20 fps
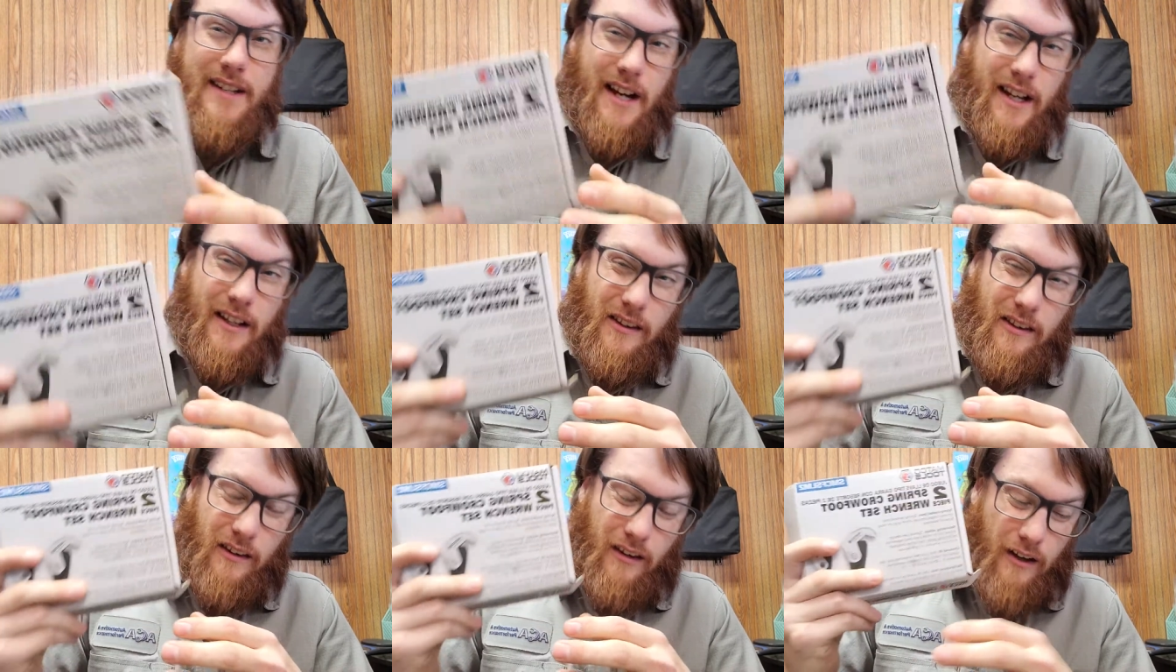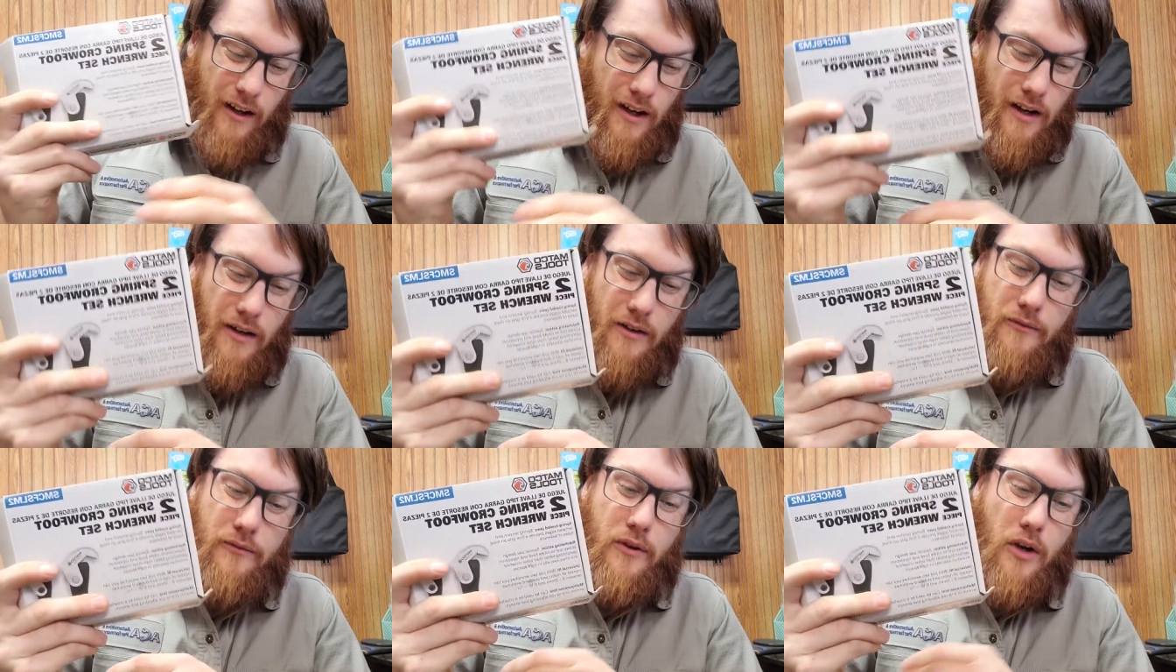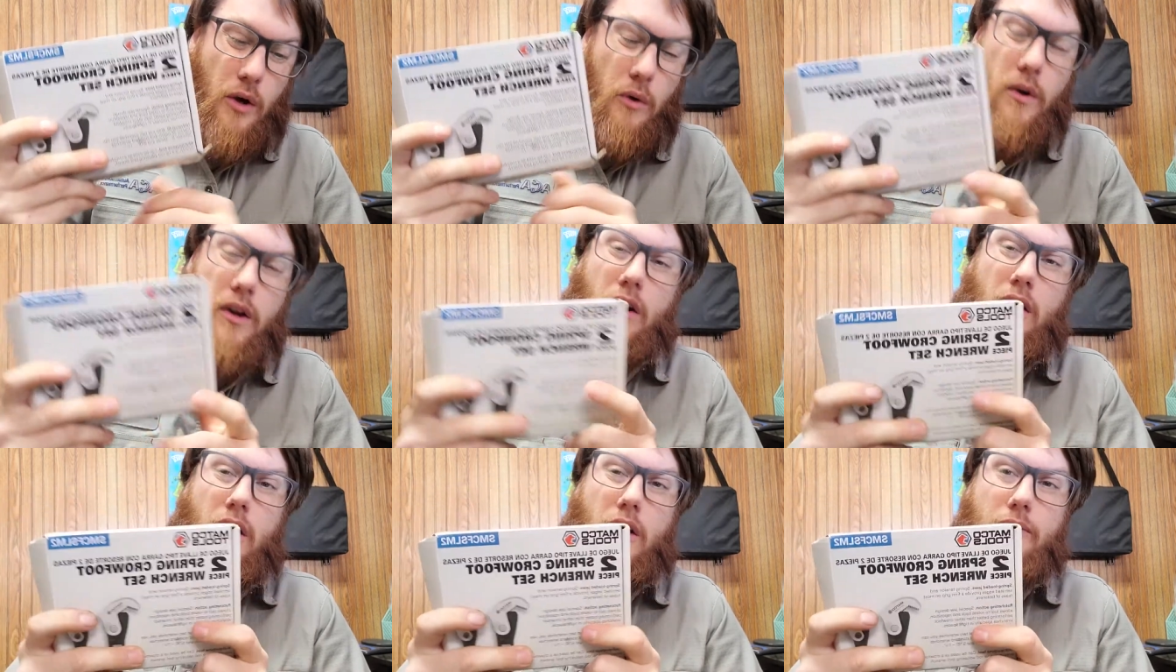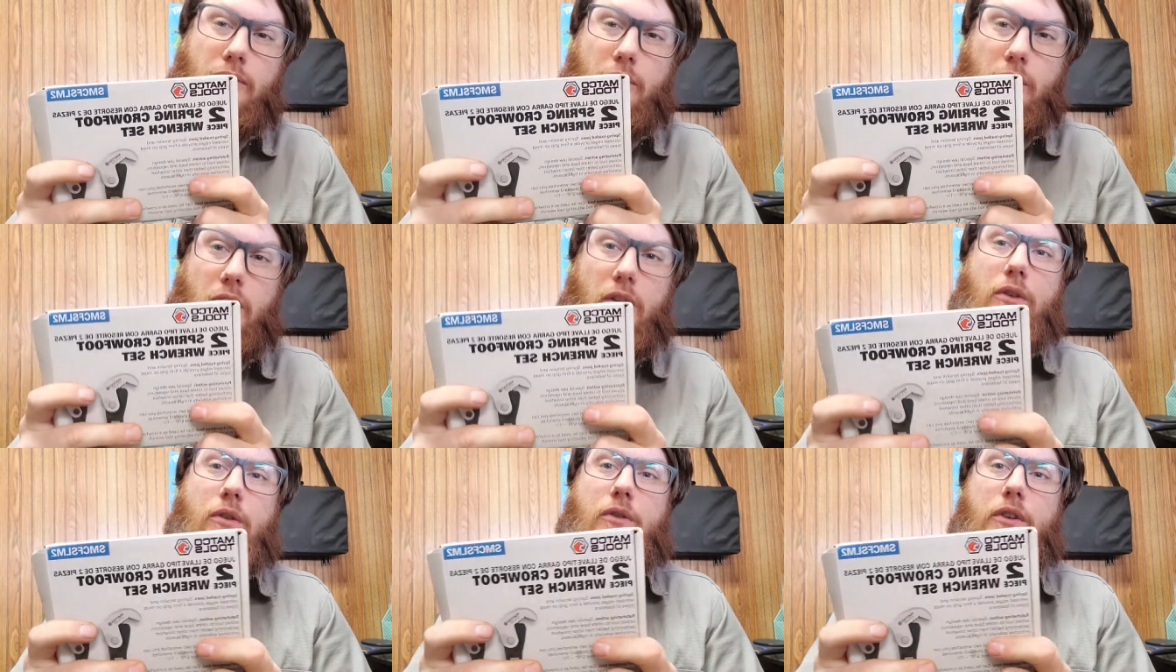I love going
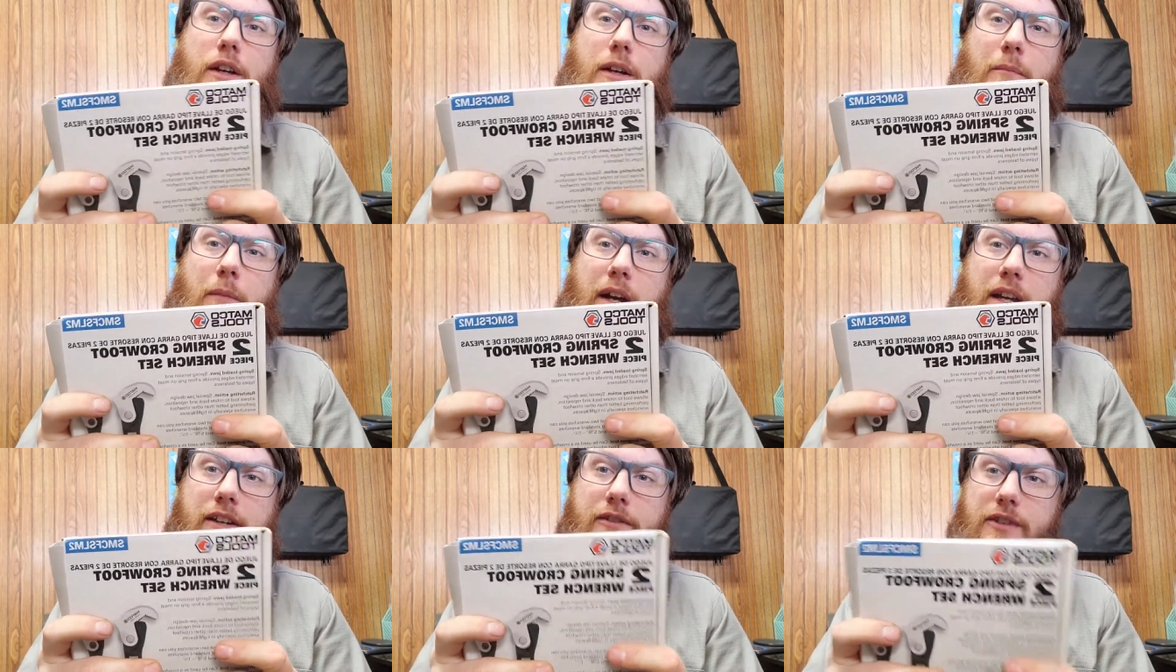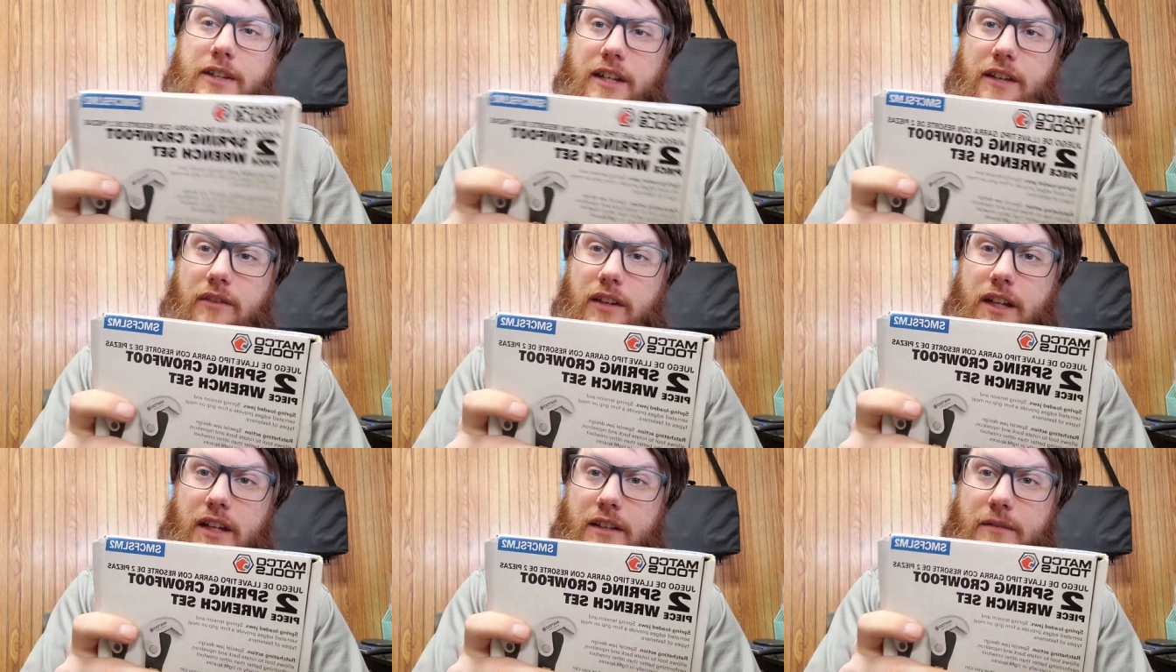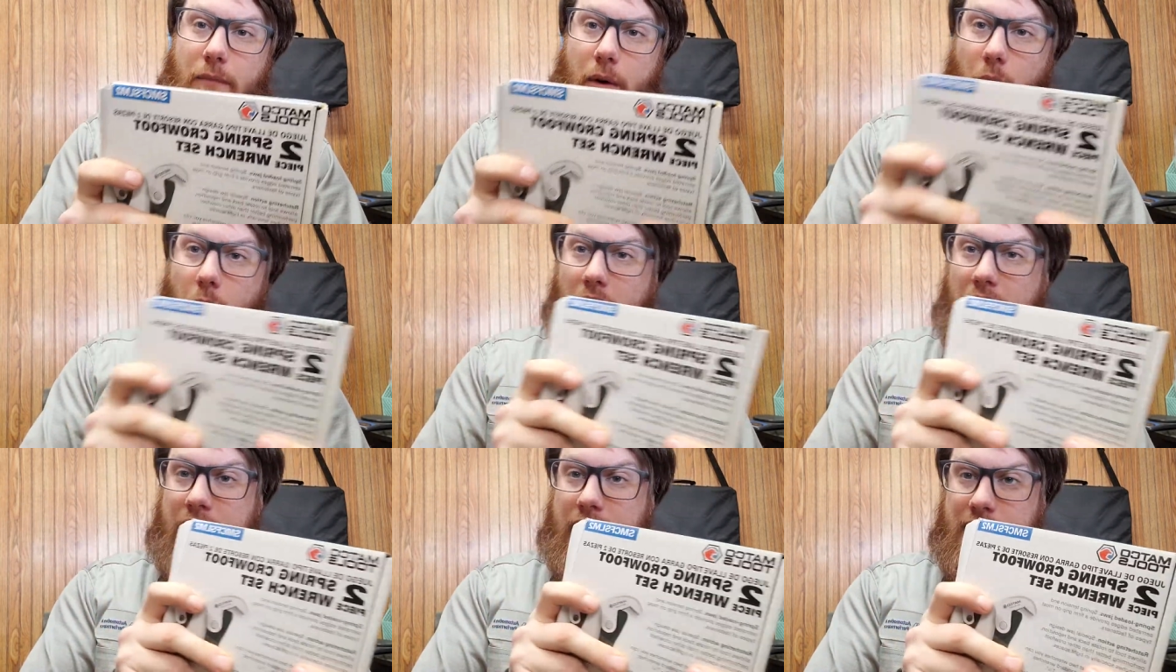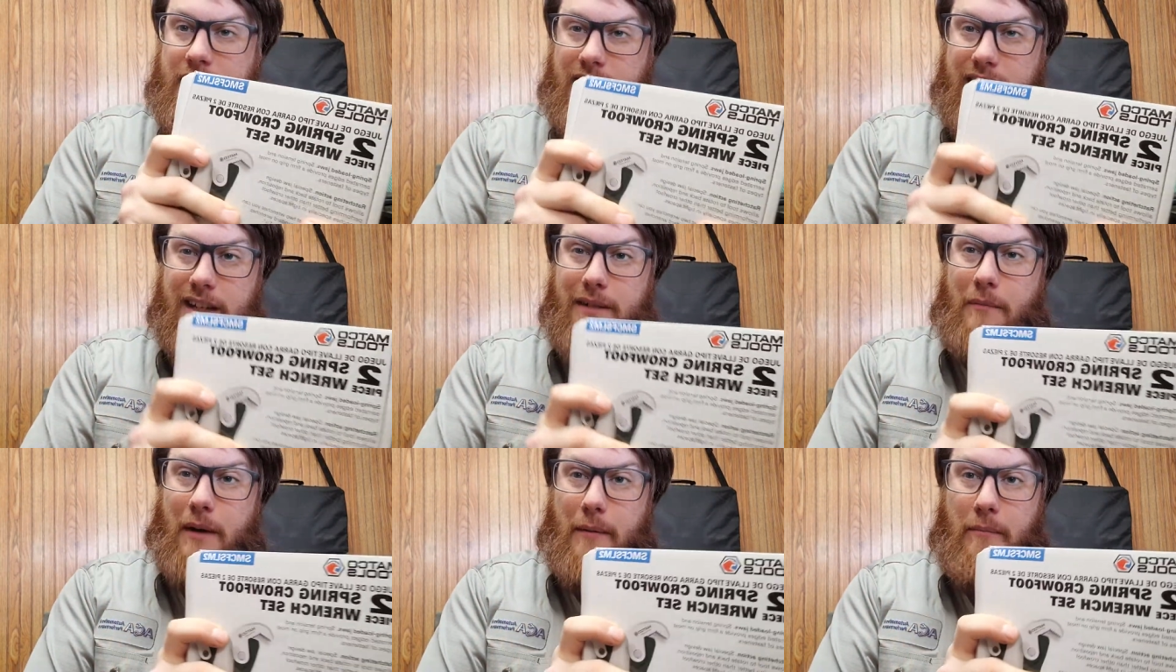off-road in my UTVs, my
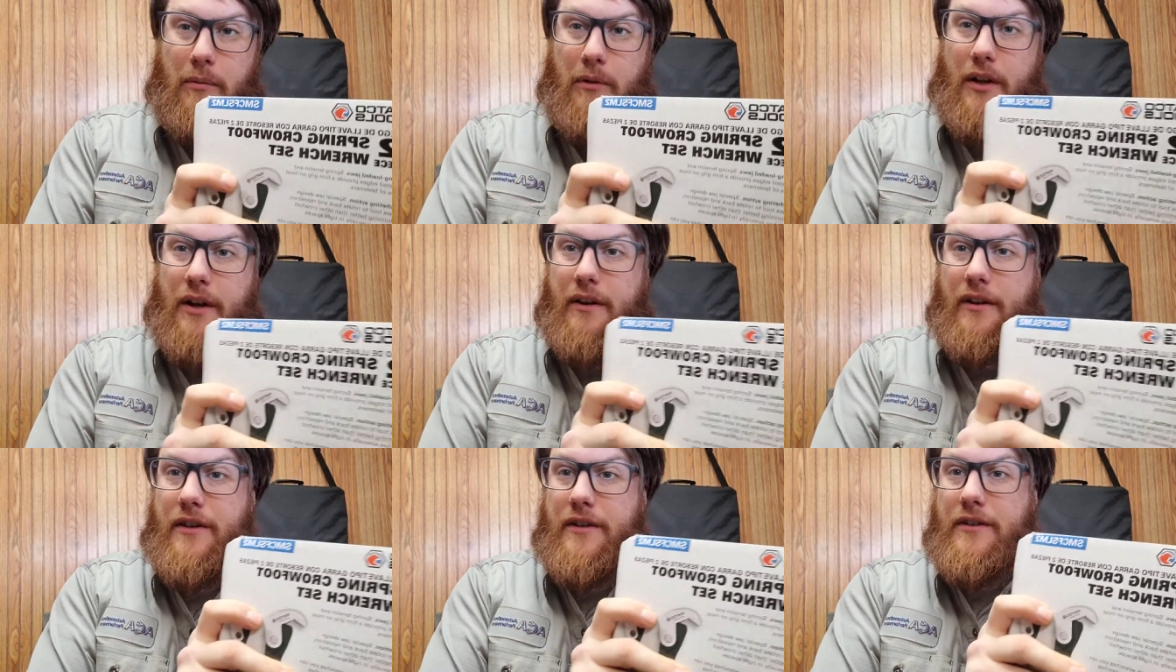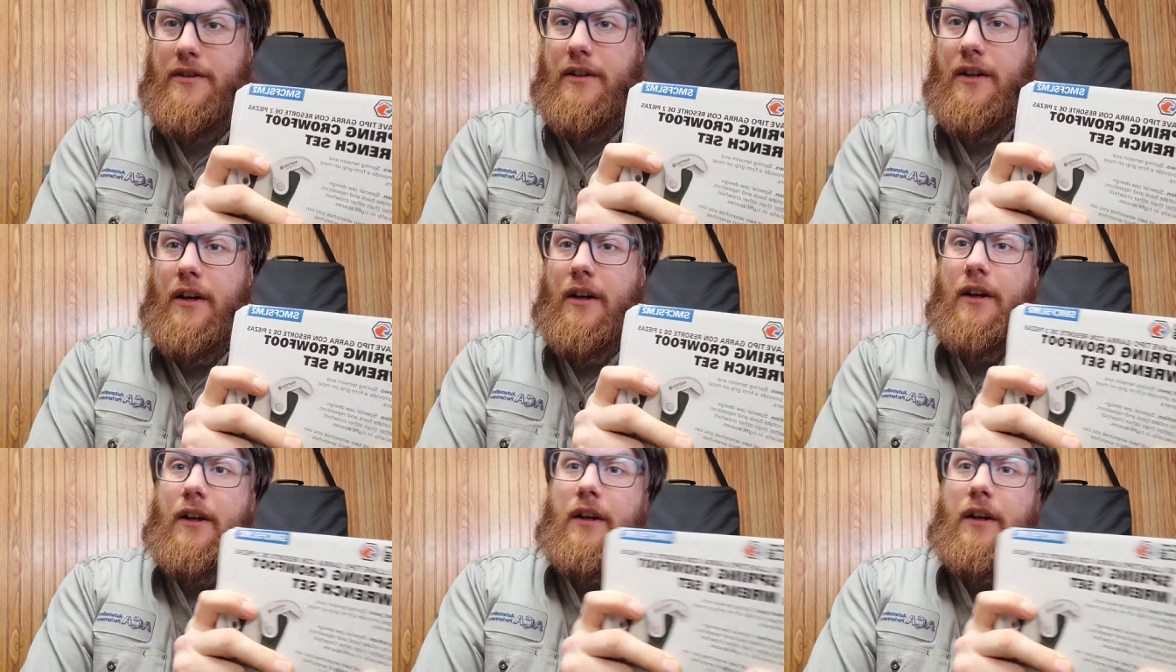YXZ, my Polaris